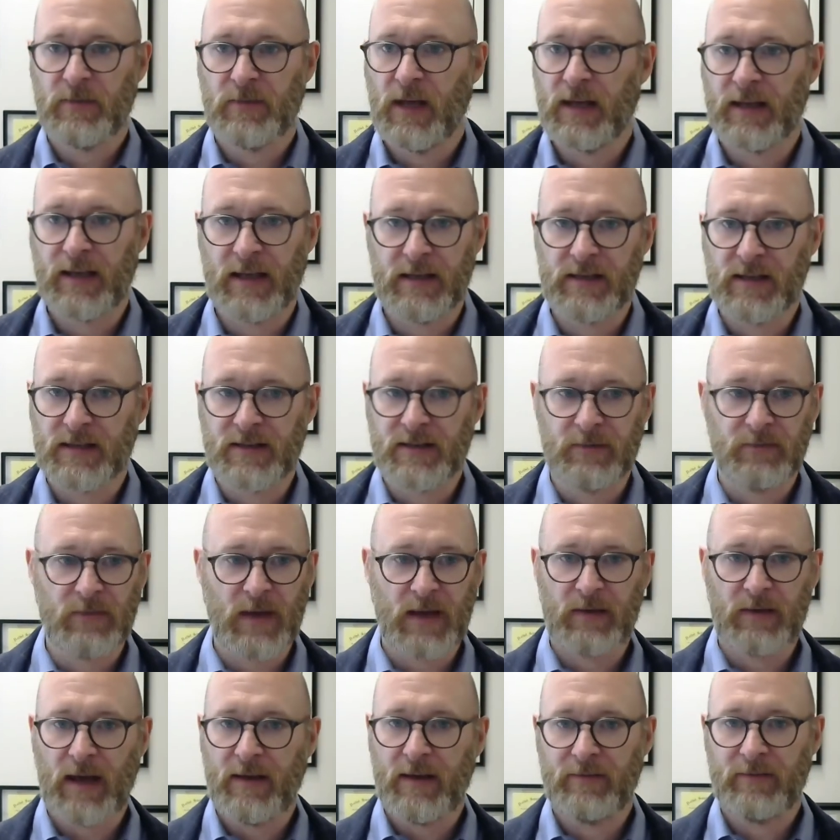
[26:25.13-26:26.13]
Like, it doesn't
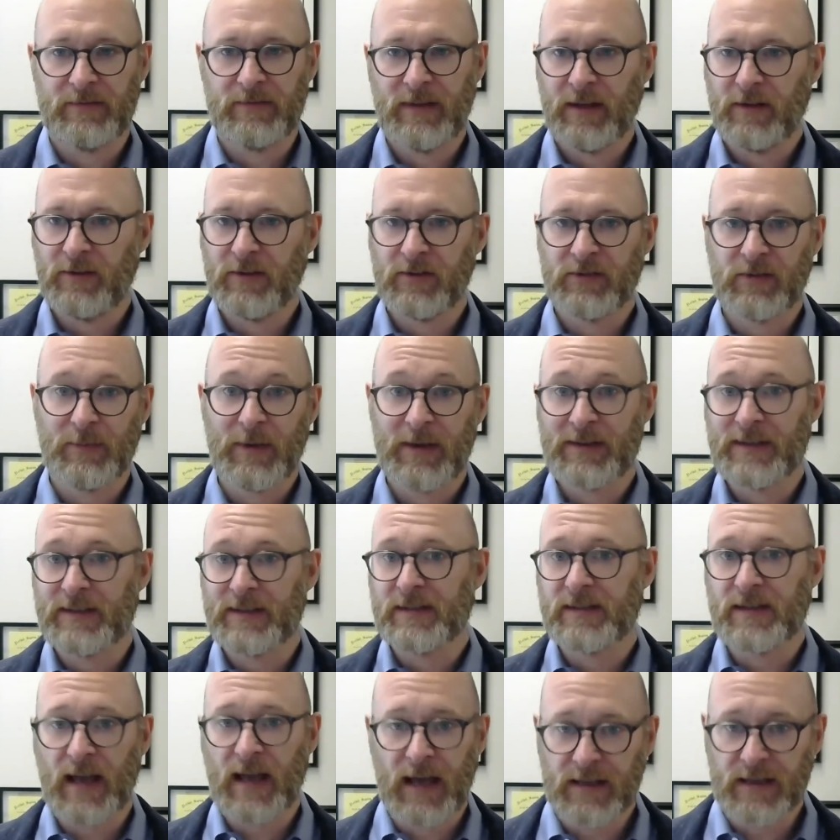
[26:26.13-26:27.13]
tell us about the
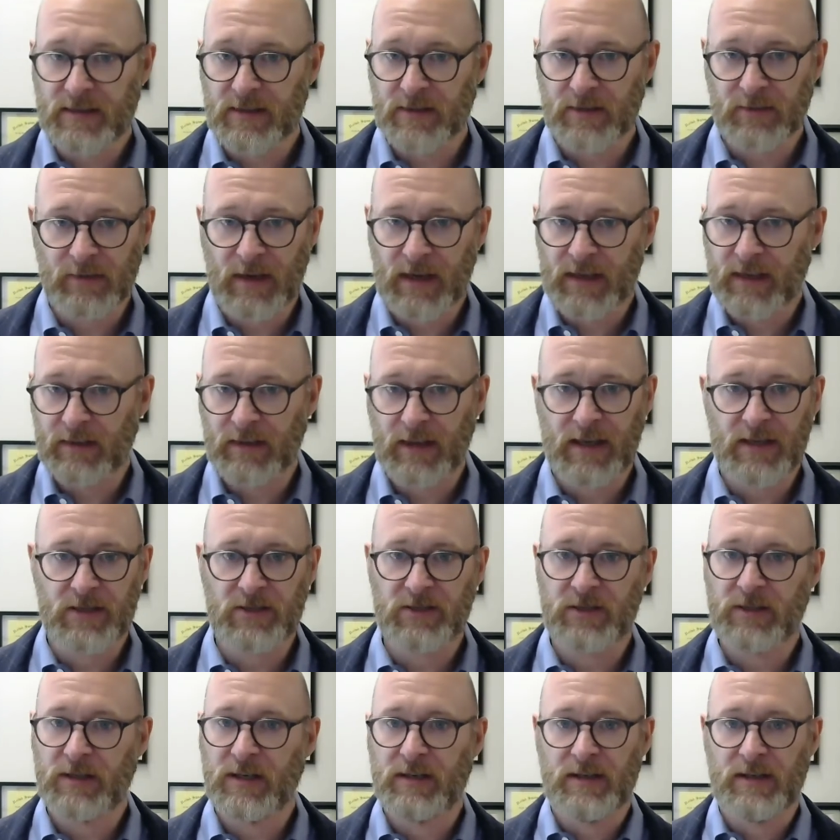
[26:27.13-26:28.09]
size of the regulation.